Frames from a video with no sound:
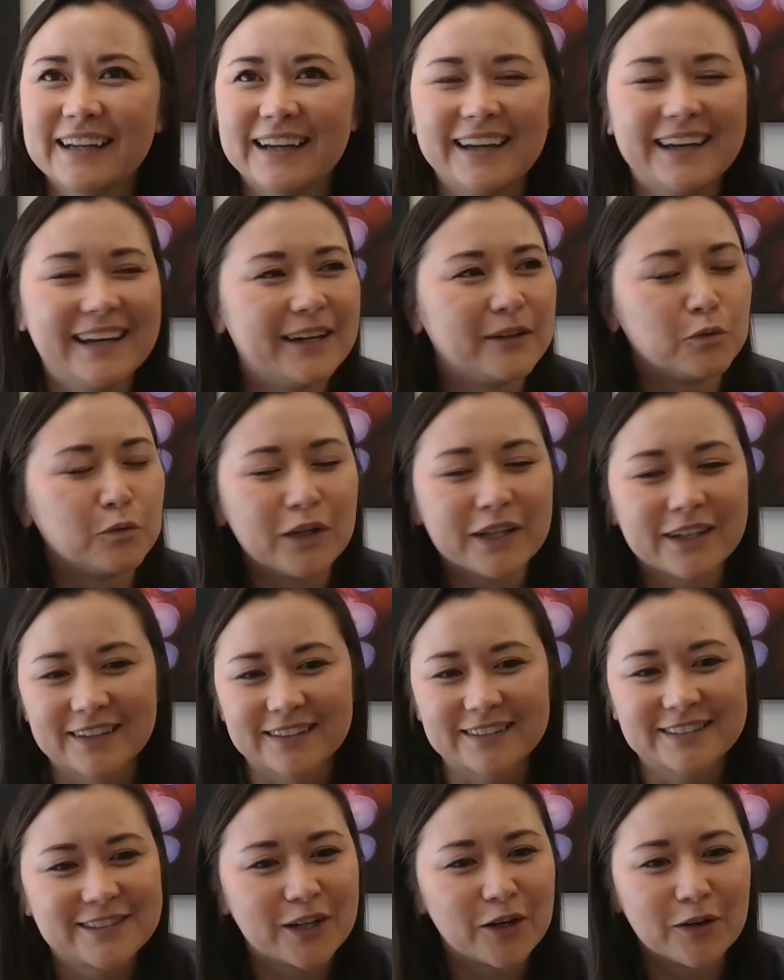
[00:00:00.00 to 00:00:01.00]
And we
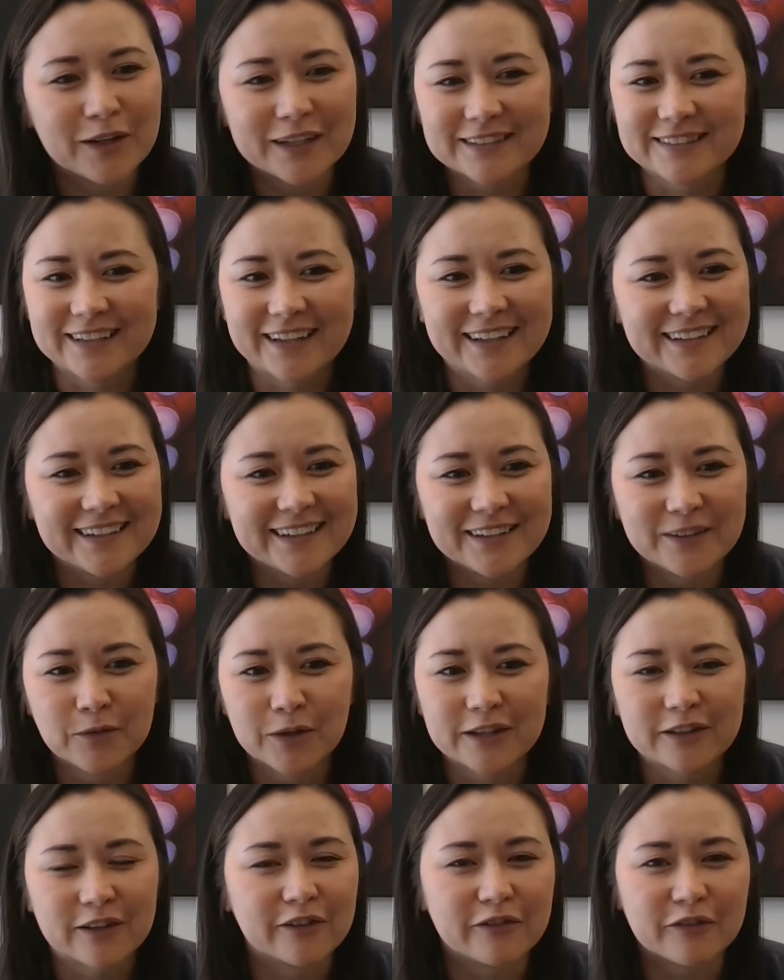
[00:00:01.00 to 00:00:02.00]
got so excited
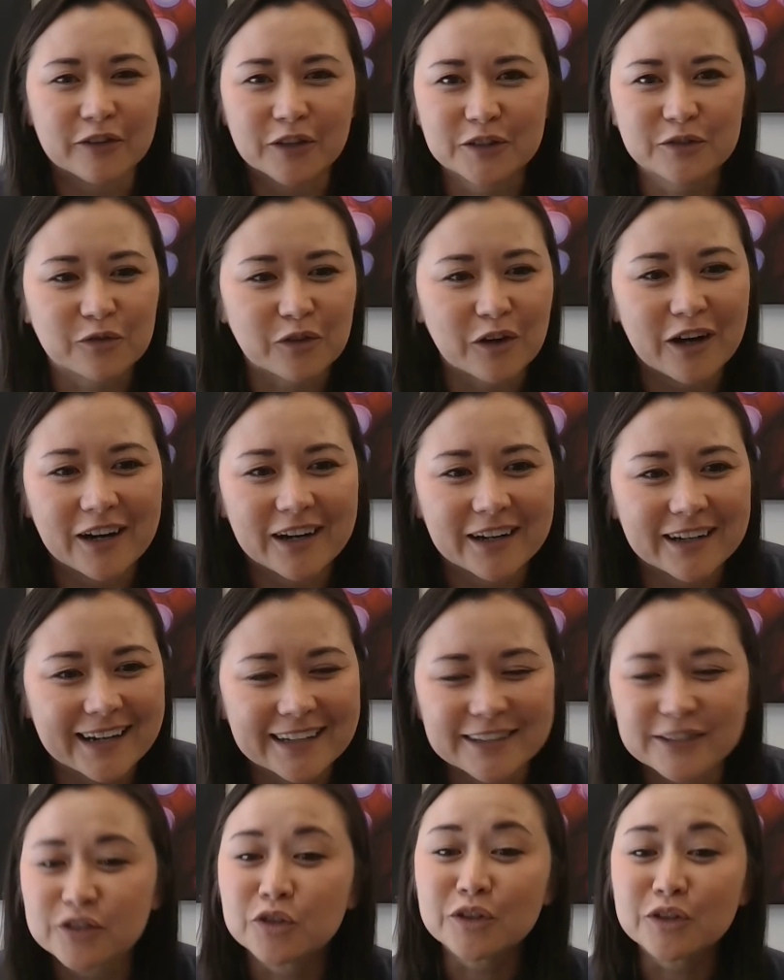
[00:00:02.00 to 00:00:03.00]
with our first frog.
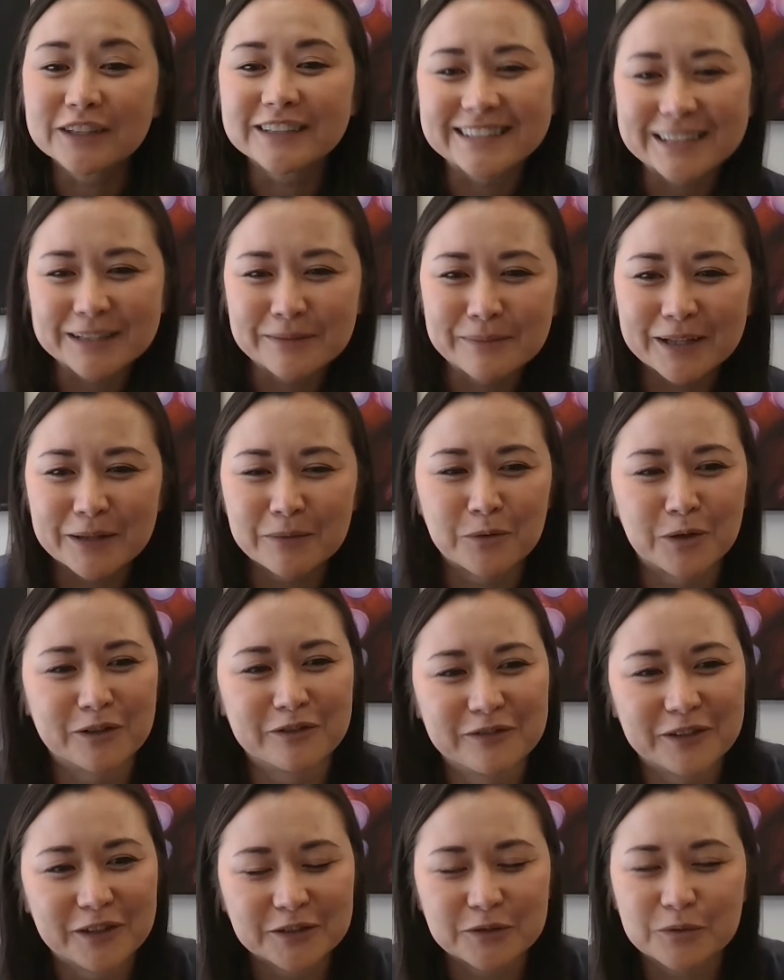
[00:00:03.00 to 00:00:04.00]
As soon as he
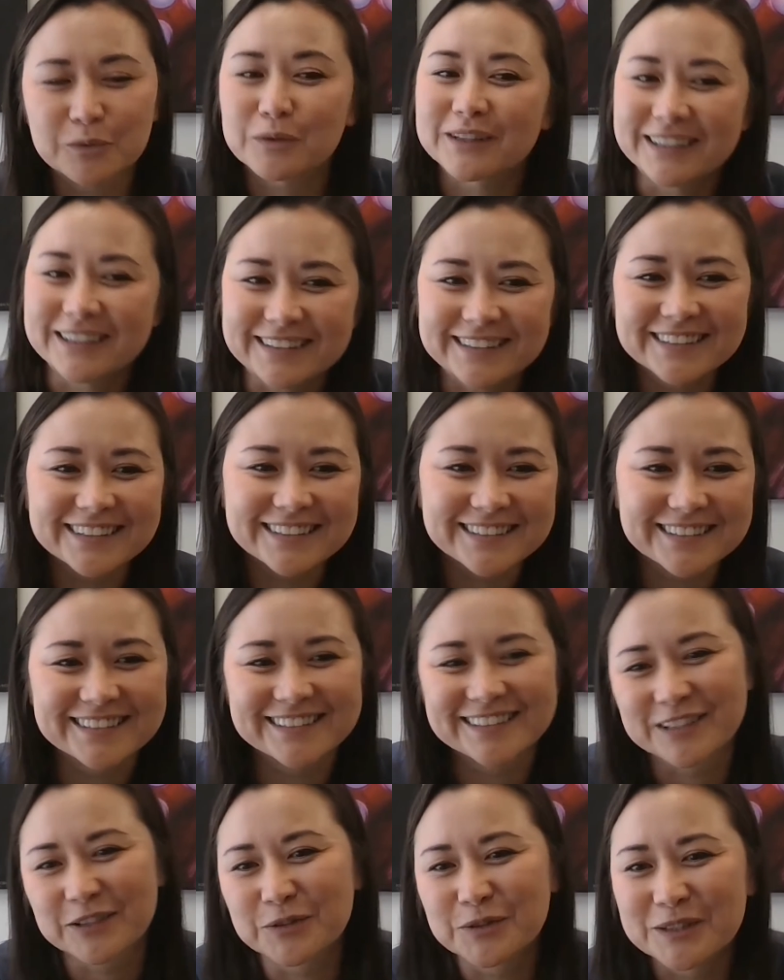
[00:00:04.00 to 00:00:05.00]
metamorphosed, we were like, this
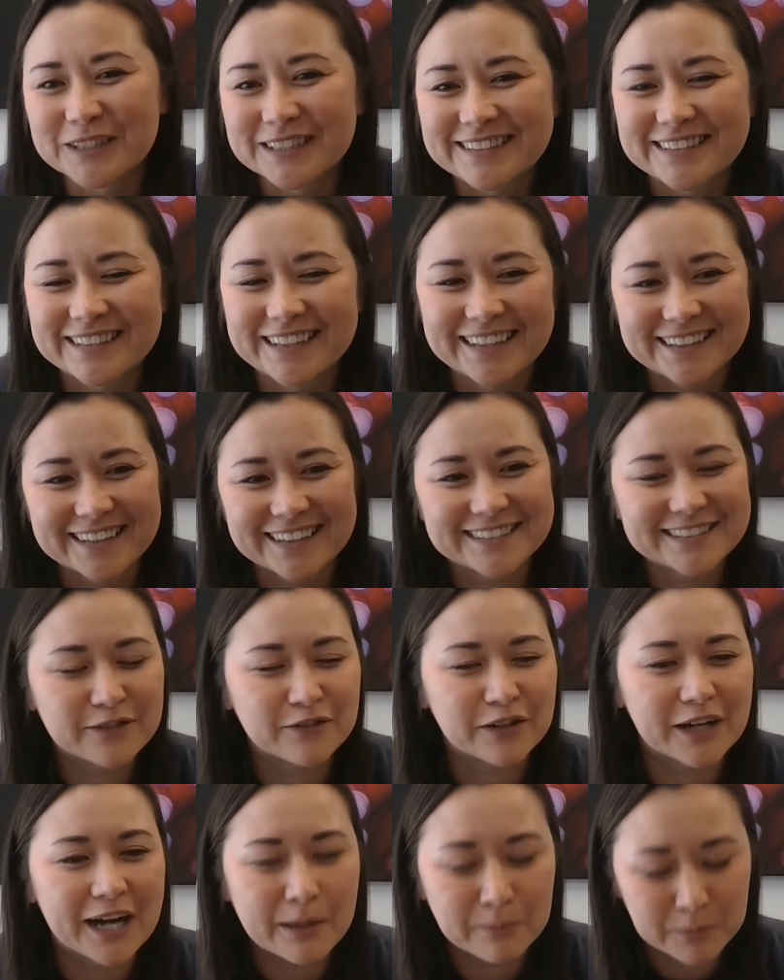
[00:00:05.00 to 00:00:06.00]
is the coolest thing that's
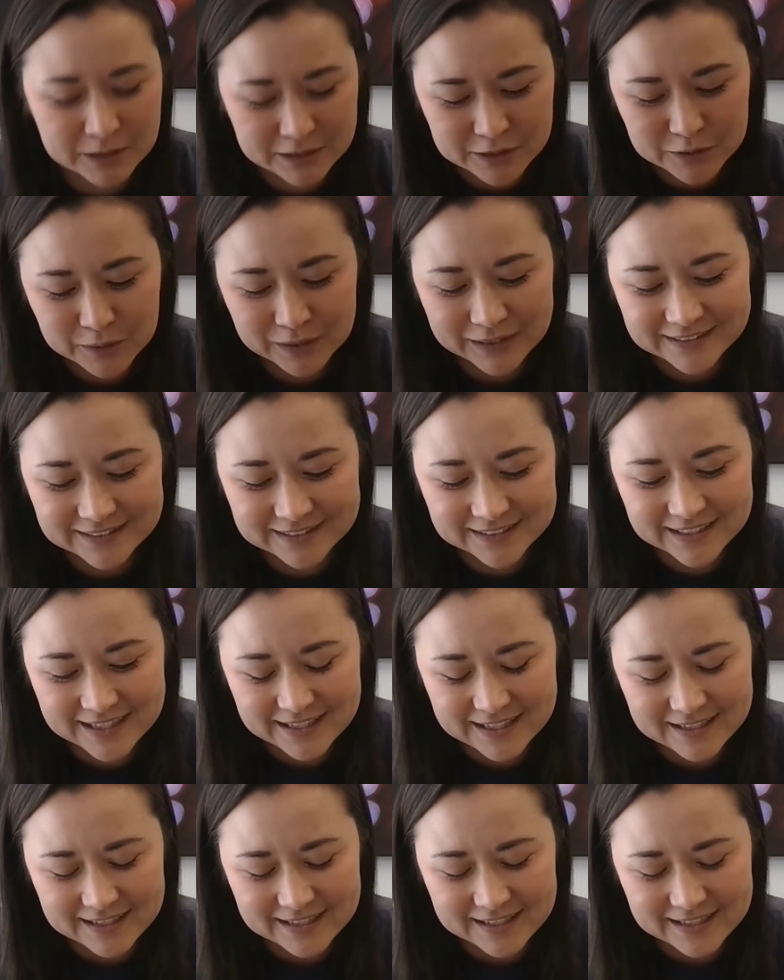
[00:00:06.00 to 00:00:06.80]
ever happened to us.